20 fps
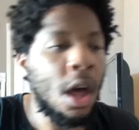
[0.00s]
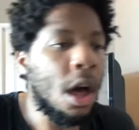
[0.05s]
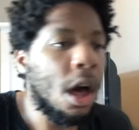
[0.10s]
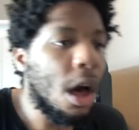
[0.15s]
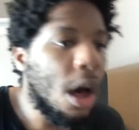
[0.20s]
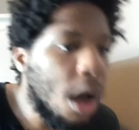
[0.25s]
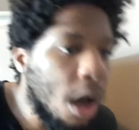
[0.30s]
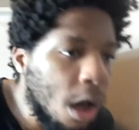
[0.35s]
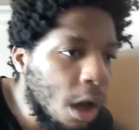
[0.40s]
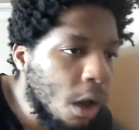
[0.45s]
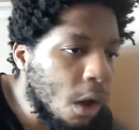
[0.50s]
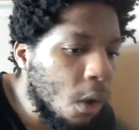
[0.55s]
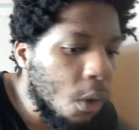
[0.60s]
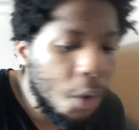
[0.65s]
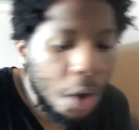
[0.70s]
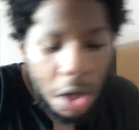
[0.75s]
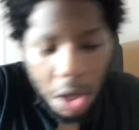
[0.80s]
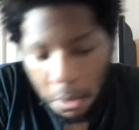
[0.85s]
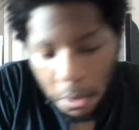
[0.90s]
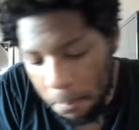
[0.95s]
Oh,
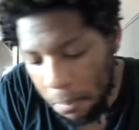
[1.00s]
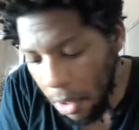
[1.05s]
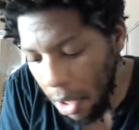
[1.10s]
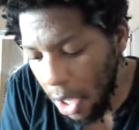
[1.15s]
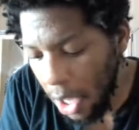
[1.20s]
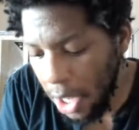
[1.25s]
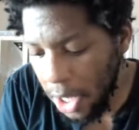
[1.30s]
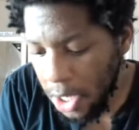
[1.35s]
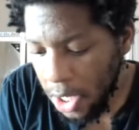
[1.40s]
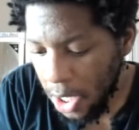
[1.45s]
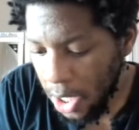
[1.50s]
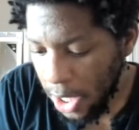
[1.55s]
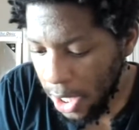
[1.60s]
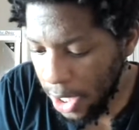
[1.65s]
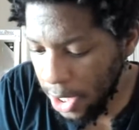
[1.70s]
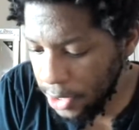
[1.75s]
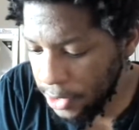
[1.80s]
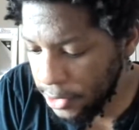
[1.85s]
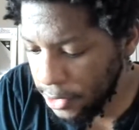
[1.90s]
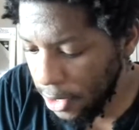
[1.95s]
but
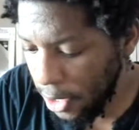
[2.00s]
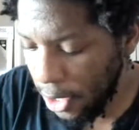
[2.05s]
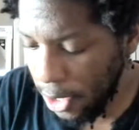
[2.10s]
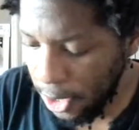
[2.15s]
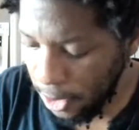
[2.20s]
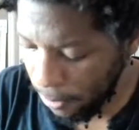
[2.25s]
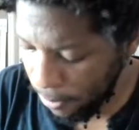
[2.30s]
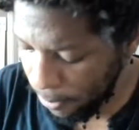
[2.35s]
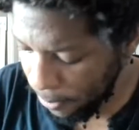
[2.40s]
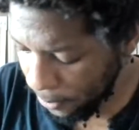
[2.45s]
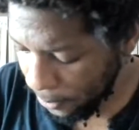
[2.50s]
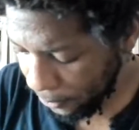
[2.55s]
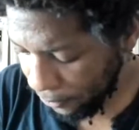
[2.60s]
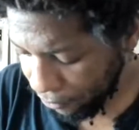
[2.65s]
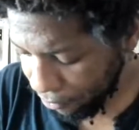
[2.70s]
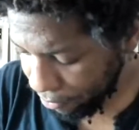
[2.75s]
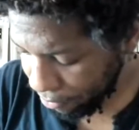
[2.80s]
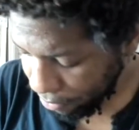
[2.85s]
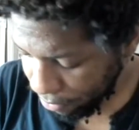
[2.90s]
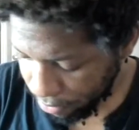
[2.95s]
it's
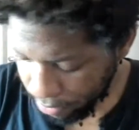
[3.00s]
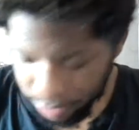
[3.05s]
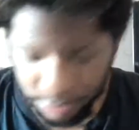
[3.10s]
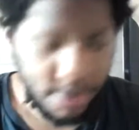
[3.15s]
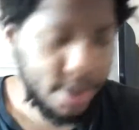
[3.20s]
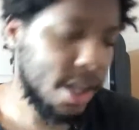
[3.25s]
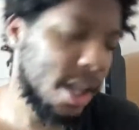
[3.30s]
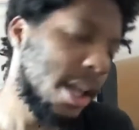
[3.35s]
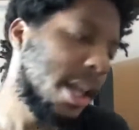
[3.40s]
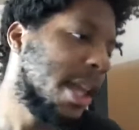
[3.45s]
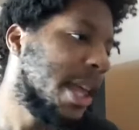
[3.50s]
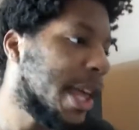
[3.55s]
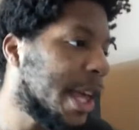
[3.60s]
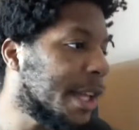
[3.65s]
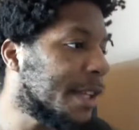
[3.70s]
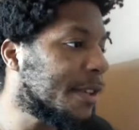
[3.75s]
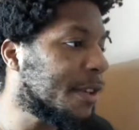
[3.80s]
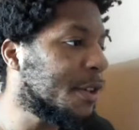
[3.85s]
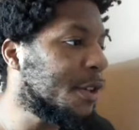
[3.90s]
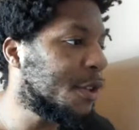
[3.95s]

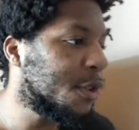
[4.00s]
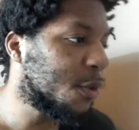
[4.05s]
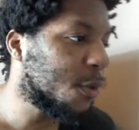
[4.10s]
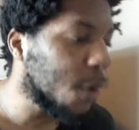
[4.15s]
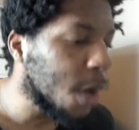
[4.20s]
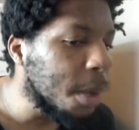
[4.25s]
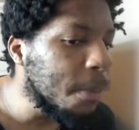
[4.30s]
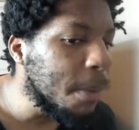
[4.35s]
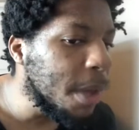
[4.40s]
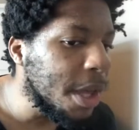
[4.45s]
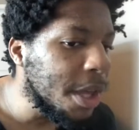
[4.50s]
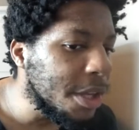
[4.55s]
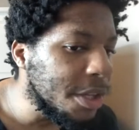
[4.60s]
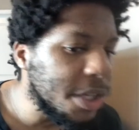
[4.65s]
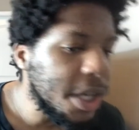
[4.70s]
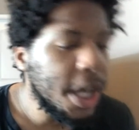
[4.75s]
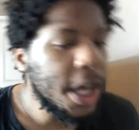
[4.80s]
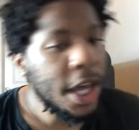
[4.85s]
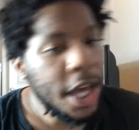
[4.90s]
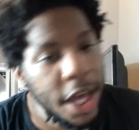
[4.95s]
a scrimmage.
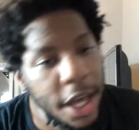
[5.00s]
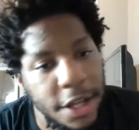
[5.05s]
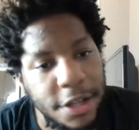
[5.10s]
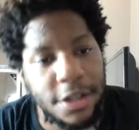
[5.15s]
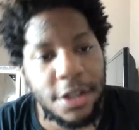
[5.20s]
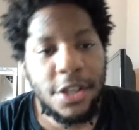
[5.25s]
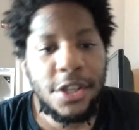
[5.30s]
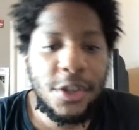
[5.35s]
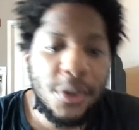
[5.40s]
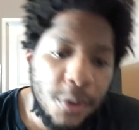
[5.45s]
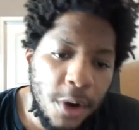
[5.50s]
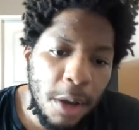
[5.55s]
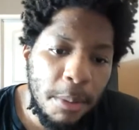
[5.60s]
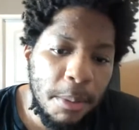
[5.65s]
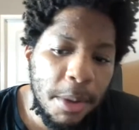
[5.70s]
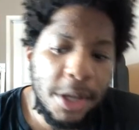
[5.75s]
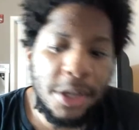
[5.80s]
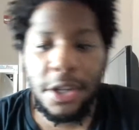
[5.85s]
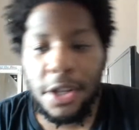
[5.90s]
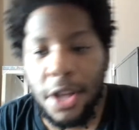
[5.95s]
It's a
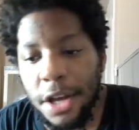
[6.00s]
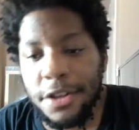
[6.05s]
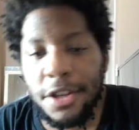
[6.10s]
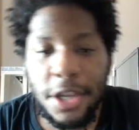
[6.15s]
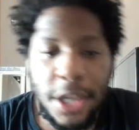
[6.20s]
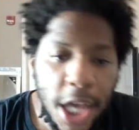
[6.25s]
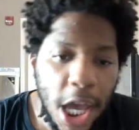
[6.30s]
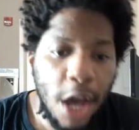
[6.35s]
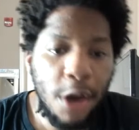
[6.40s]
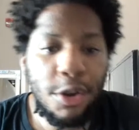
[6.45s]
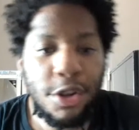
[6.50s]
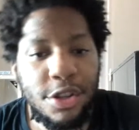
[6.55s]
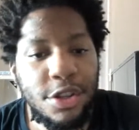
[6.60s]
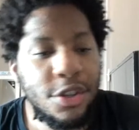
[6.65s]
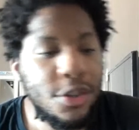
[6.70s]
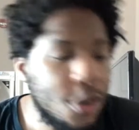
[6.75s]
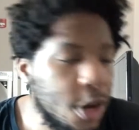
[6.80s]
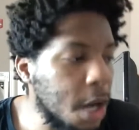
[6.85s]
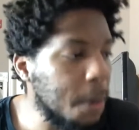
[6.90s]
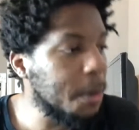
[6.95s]
scrimmage. It doesn't count. It's a
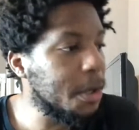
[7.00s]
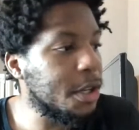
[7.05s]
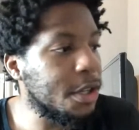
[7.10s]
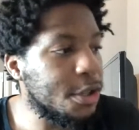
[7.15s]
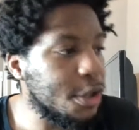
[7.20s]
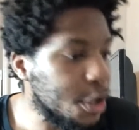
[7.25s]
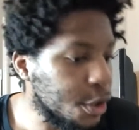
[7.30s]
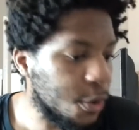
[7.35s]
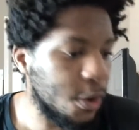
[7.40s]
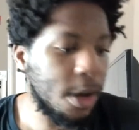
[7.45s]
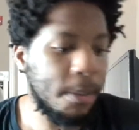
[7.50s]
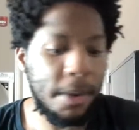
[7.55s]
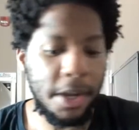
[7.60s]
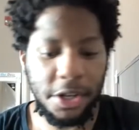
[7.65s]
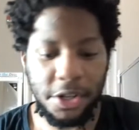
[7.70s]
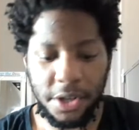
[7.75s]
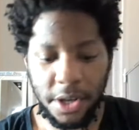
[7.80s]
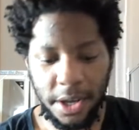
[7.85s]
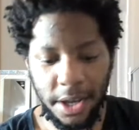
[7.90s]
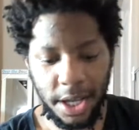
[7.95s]
scrimmage. It's a
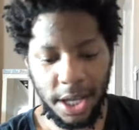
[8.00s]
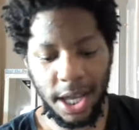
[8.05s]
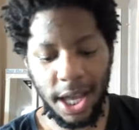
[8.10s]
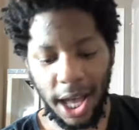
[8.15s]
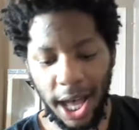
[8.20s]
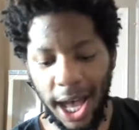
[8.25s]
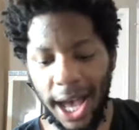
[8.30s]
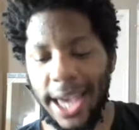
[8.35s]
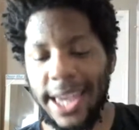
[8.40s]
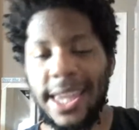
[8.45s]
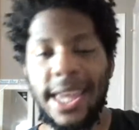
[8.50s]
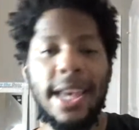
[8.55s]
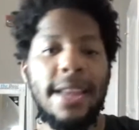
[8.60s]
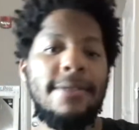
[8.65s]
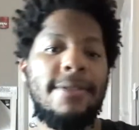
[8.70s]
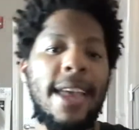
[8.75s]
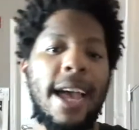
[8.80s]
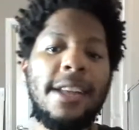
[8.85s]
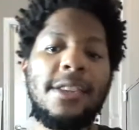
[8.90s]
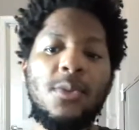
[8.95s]
scrimmage. I get
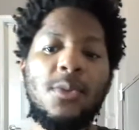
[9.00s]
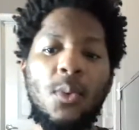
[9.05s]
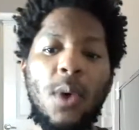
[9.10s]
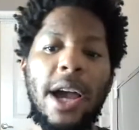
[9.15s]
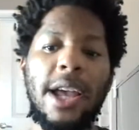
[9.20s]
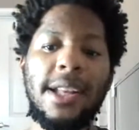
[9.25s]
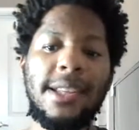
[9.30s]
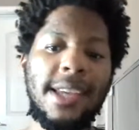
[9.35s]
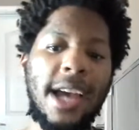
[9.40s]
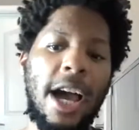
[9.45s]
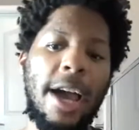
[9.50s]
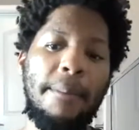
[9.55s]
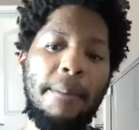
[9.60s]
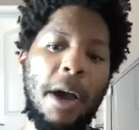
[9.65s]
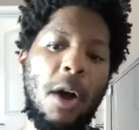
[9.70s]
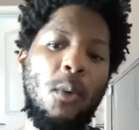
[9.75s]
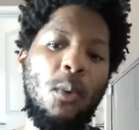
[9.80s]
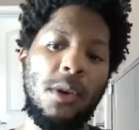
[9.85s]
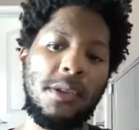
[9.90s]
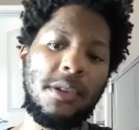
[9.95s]
that's why a
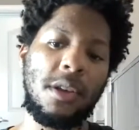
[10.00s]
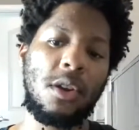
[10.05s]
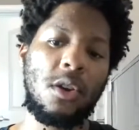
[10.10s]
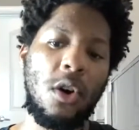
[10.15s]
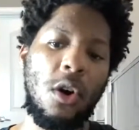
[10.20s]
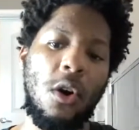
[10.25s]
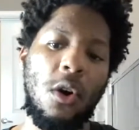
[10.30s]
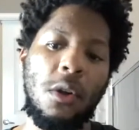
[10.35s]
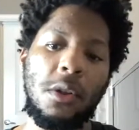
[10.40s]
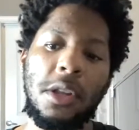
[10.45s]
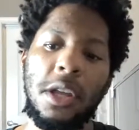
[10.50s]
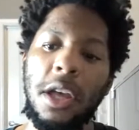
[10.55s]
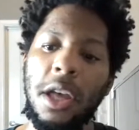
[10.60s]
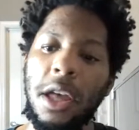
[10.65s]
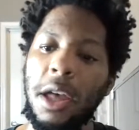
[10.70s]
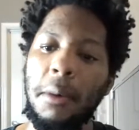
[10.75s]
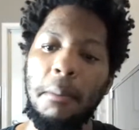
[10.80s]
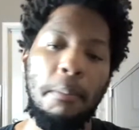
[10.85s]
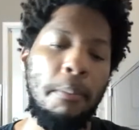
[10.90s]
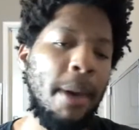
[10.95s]
timeout wasn't called.
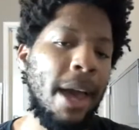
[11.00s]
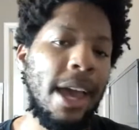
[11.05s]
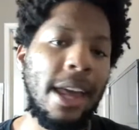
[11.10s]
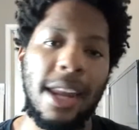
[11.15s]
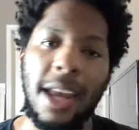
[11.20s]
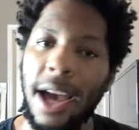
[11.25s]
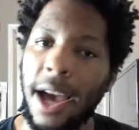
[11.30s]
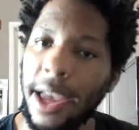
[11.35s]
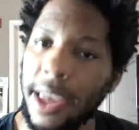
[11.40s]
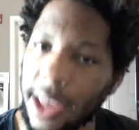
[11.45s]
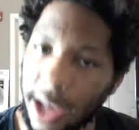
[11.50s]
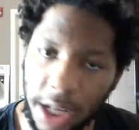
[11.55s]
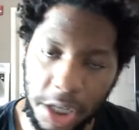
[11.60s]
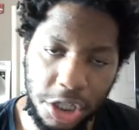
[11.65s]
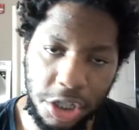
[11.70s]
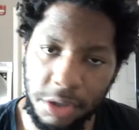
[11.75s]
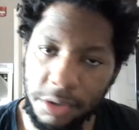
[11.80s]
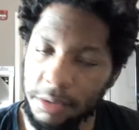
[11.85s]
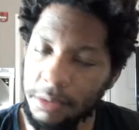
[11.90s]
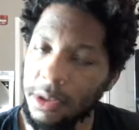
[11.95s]
Bet I got
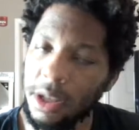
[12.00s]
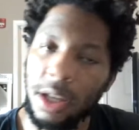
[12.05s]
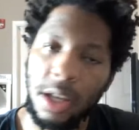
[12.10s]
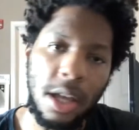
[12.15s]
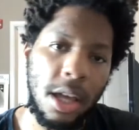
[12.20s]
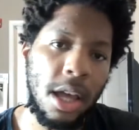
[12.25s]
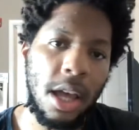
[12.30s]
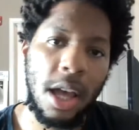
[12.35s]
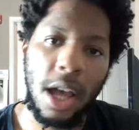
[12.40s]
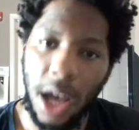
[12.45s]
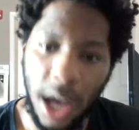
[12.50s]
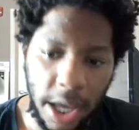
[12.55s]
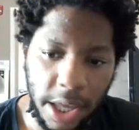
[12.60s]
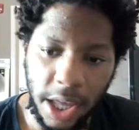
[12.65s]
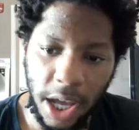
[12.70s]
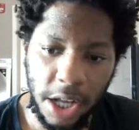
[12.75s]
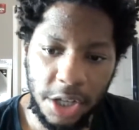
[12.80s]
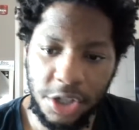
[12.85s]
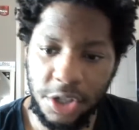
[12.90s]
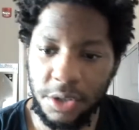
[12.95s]
you. I
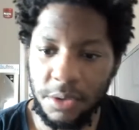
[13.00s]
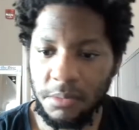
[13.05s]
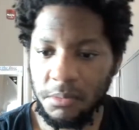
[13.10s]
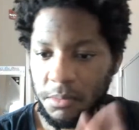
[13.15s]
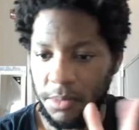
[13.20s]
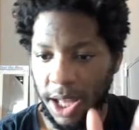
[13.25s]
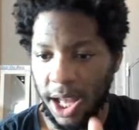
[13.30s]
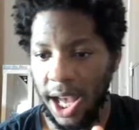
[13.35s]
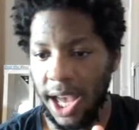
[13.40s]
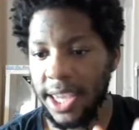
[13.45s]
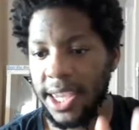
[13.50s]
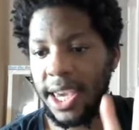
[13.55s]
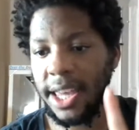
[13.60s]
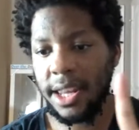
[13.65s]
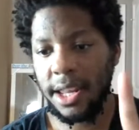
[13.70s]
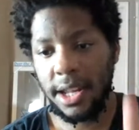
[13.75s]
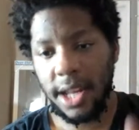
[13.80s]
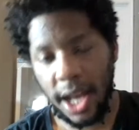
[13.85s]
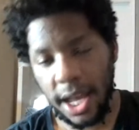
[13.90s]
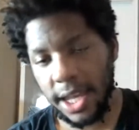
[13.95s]
got you. I get
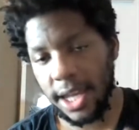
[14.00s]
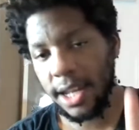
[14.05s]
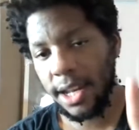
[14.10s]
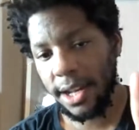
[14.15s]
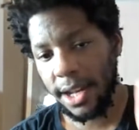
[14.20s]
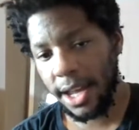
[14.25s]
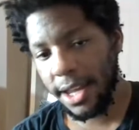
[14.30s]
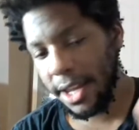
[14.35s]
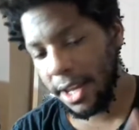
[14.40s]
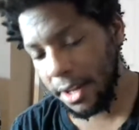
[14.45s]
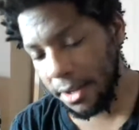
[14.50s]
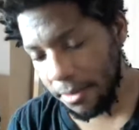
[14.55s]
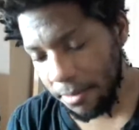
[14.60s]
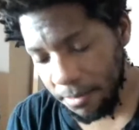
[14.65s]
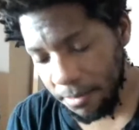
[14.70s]
it.